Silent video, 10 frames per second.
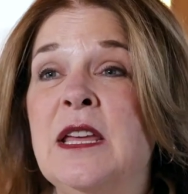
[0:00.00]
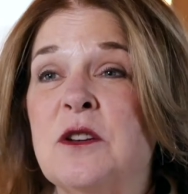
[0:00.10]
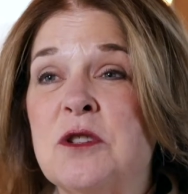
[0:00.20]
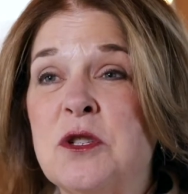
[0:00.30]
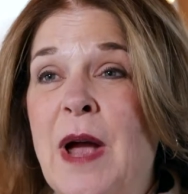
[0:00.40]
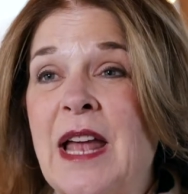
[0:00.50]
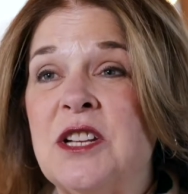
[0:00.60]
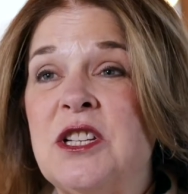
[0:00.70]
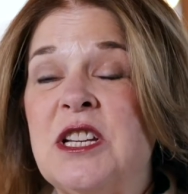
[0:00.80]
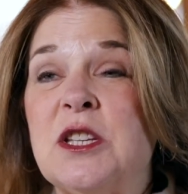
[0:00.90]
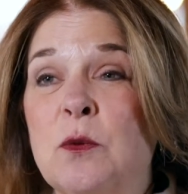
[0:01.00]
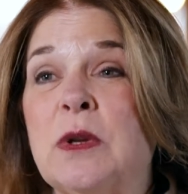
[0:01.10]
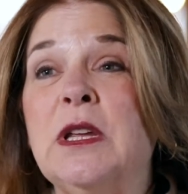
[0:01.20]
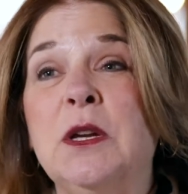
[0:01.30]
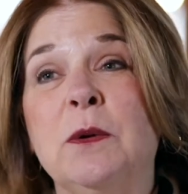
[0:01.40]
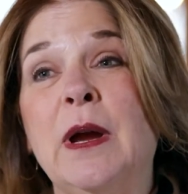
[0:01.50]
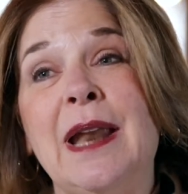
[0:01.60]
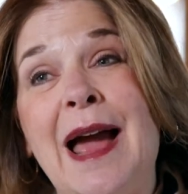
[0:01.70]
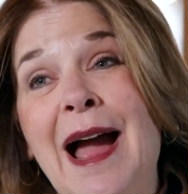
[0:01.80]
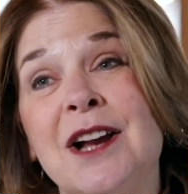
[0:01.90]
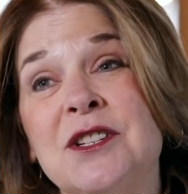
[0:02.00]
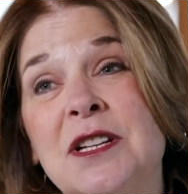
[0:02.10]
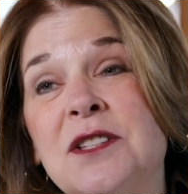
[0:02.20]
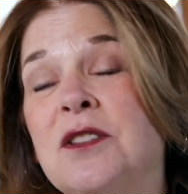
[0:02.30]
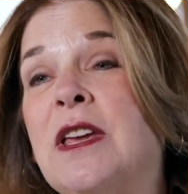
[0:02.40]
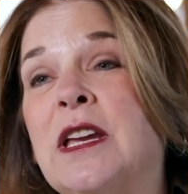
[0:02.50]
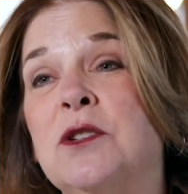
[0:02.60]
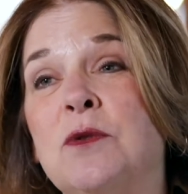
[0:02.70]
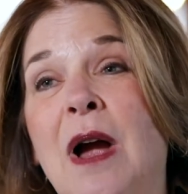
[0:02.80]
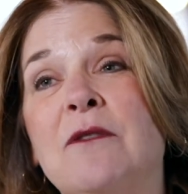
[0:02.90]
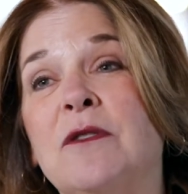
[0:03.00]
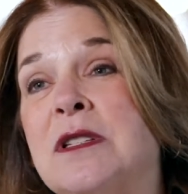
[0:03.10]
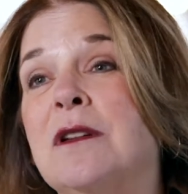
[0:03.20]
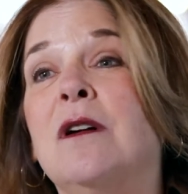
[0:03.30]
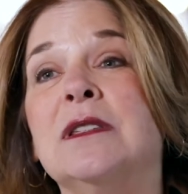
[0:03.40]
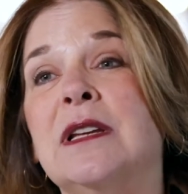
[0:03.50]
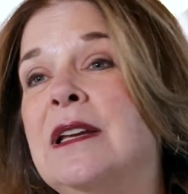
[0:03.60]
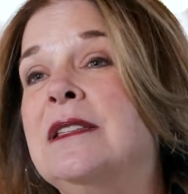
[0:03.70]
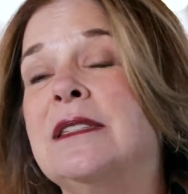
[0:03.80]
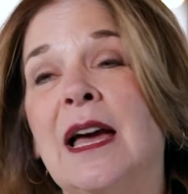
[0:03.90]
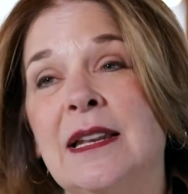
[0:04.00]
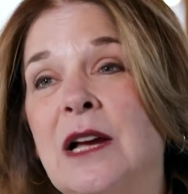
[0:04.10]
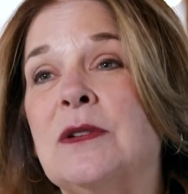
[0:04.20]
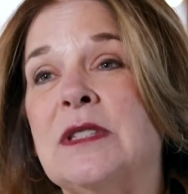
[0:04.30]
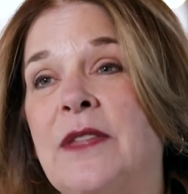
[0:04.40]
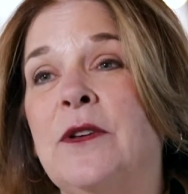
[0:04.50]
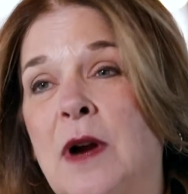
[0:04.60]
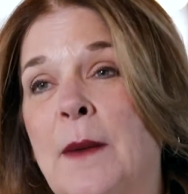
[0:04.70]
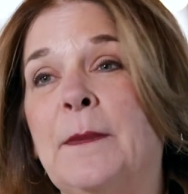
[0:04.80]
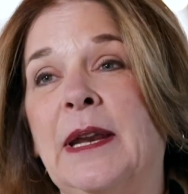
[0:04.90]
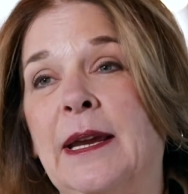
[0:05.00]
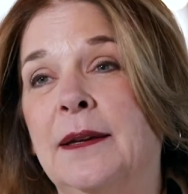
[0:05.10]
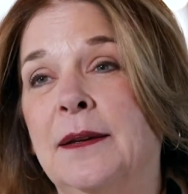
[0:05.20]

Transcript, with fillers: their strategies, and really create action so they can drive results inside and outside their company.